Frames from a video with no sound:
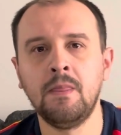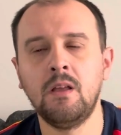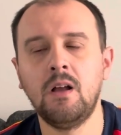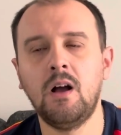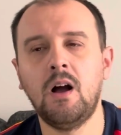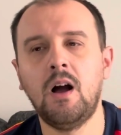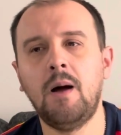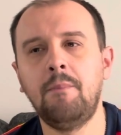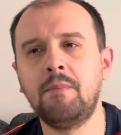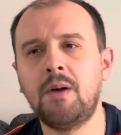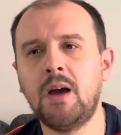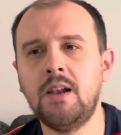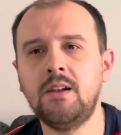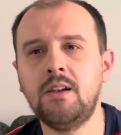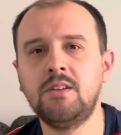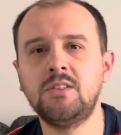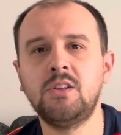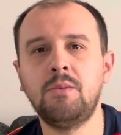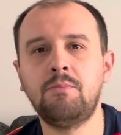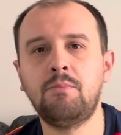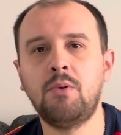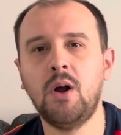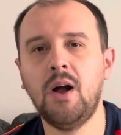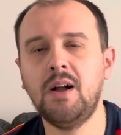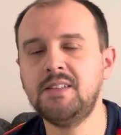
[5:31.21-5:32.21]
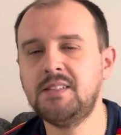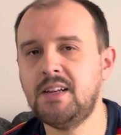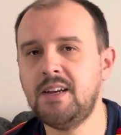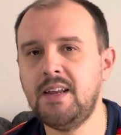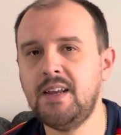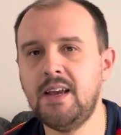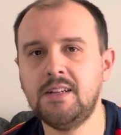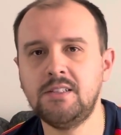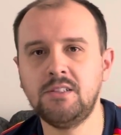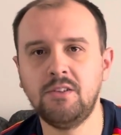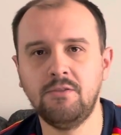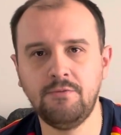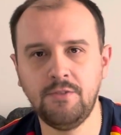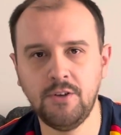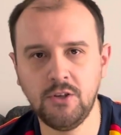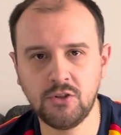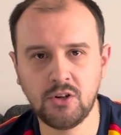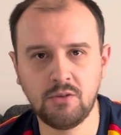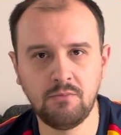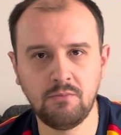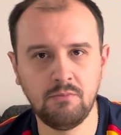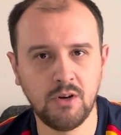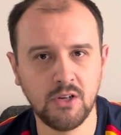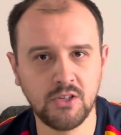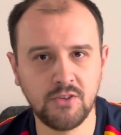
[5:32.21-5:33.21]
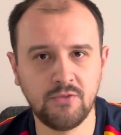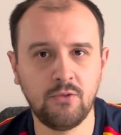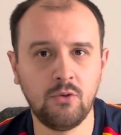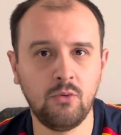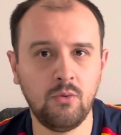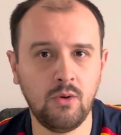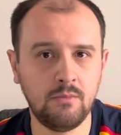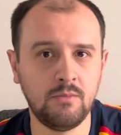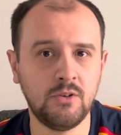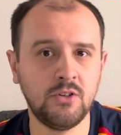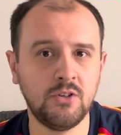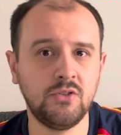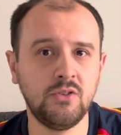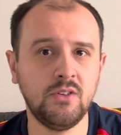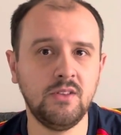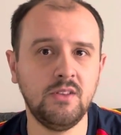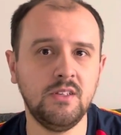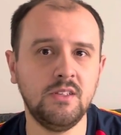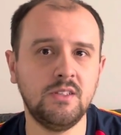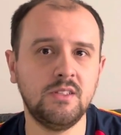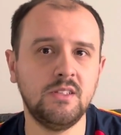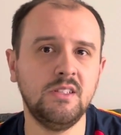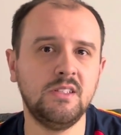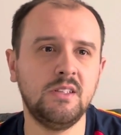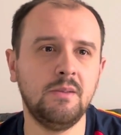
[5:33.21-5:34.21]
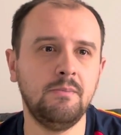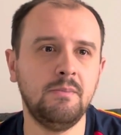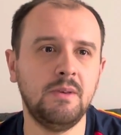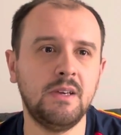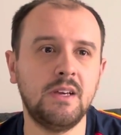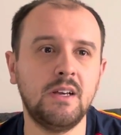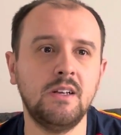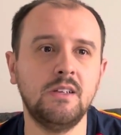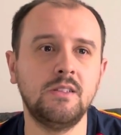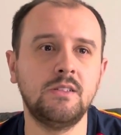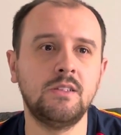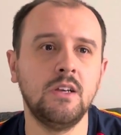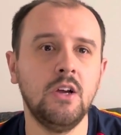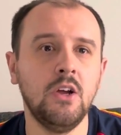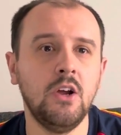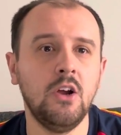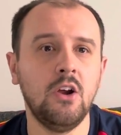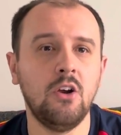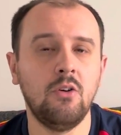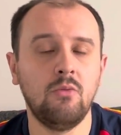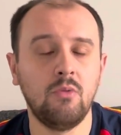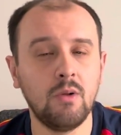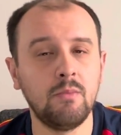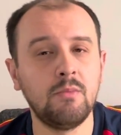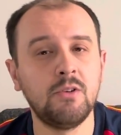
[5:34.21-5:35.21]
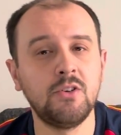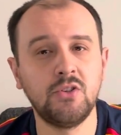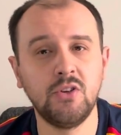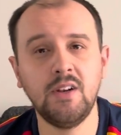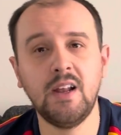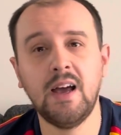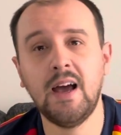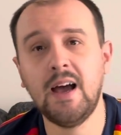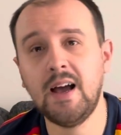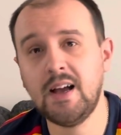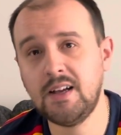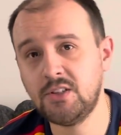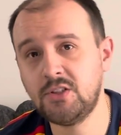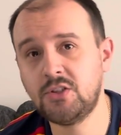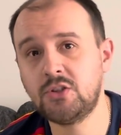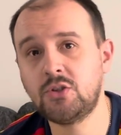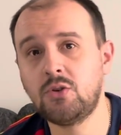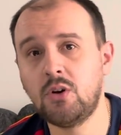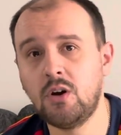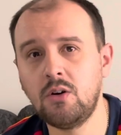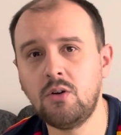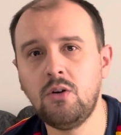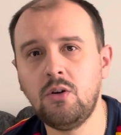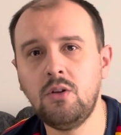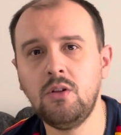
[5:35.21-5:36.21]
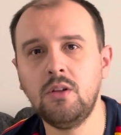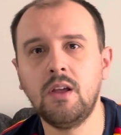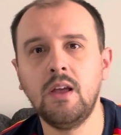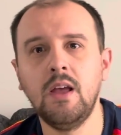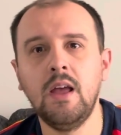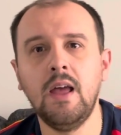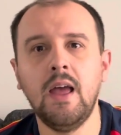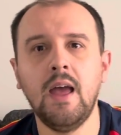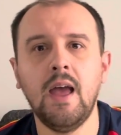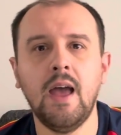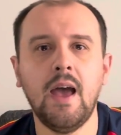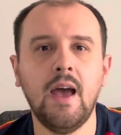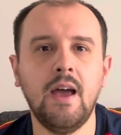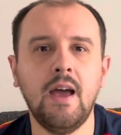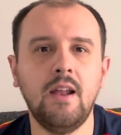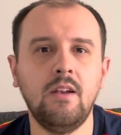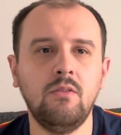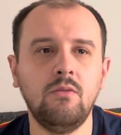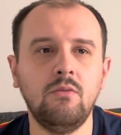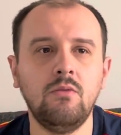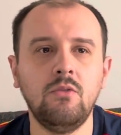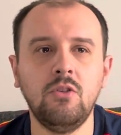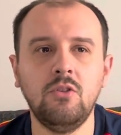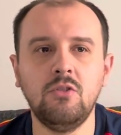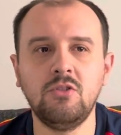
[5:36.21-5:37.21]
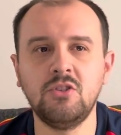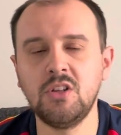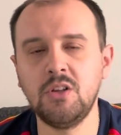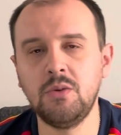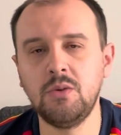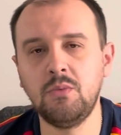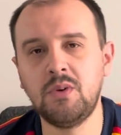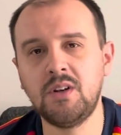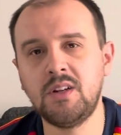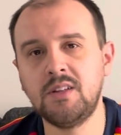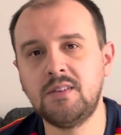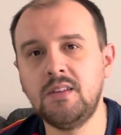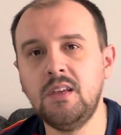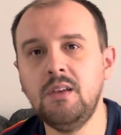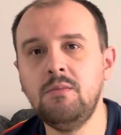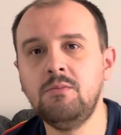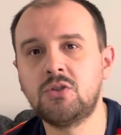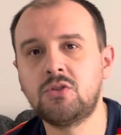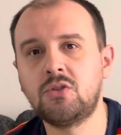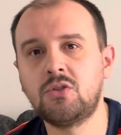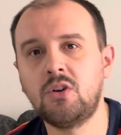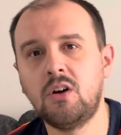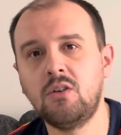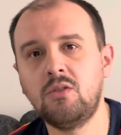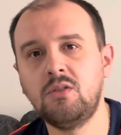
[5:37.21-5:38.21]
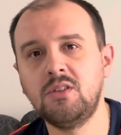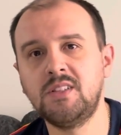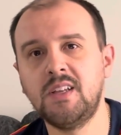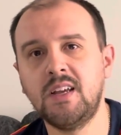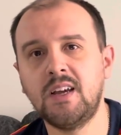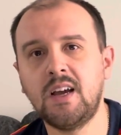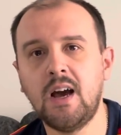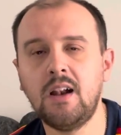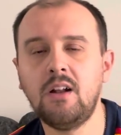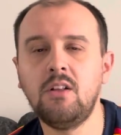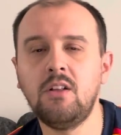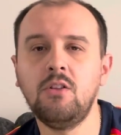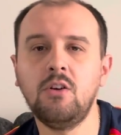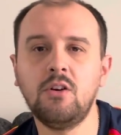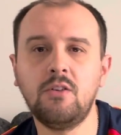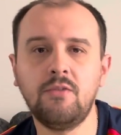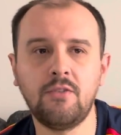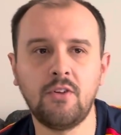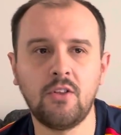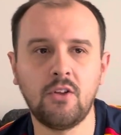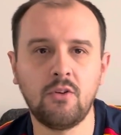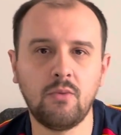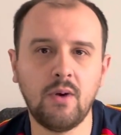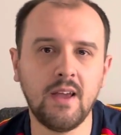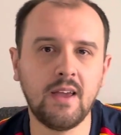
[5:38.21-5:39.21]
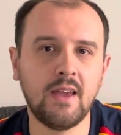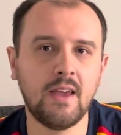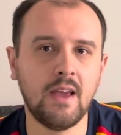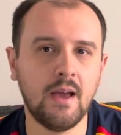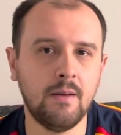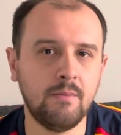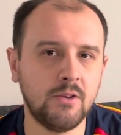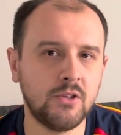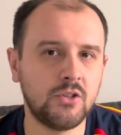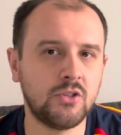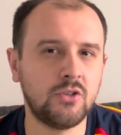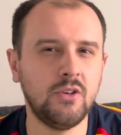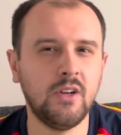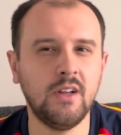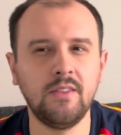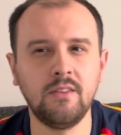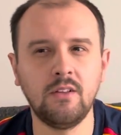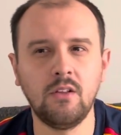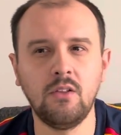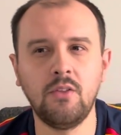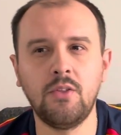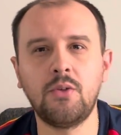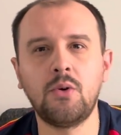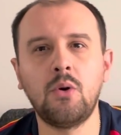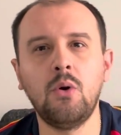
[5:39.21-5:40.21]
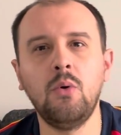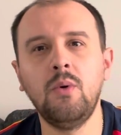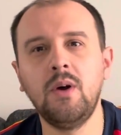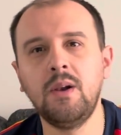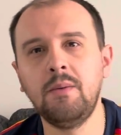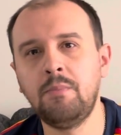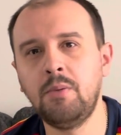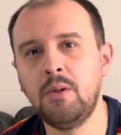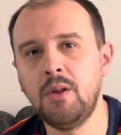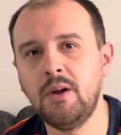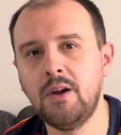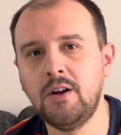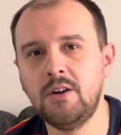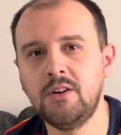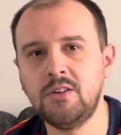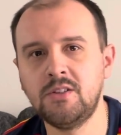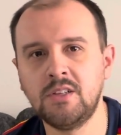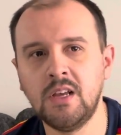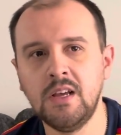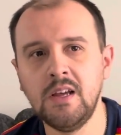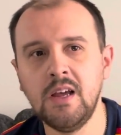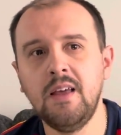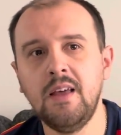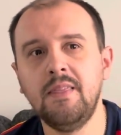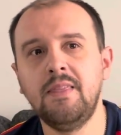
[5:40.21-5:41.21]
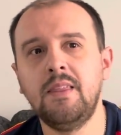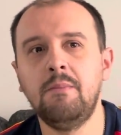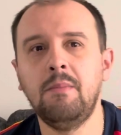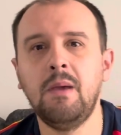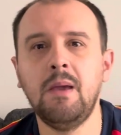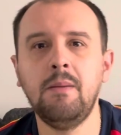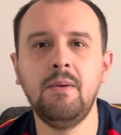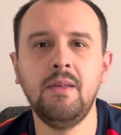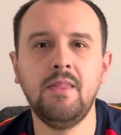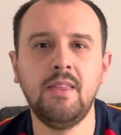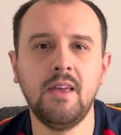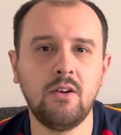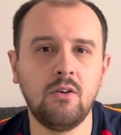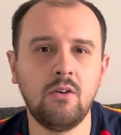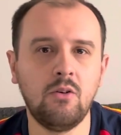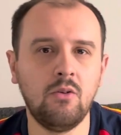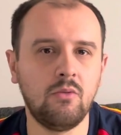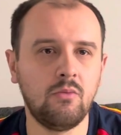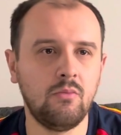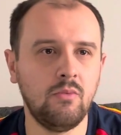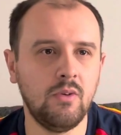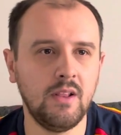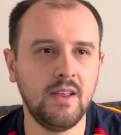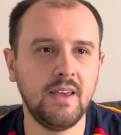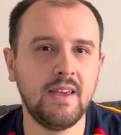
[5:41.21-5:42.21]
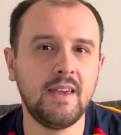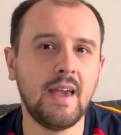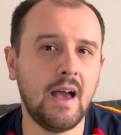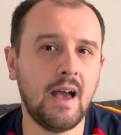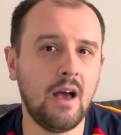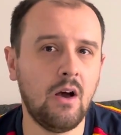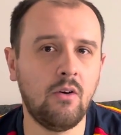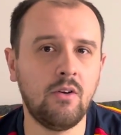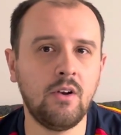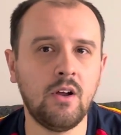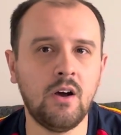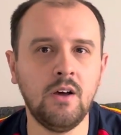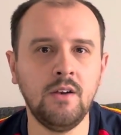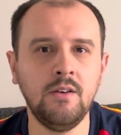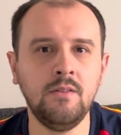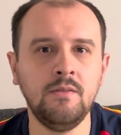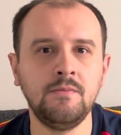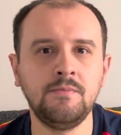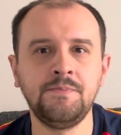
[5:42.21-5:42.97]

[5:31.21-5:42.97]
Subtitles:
I'm kind of surprised that he hasn't featured much for Real Madrid this season because Real Madrid has struggled. And usually when a team struggles, they kind of look for the right chemistry and they'll throw in players that maybe they don't really count on.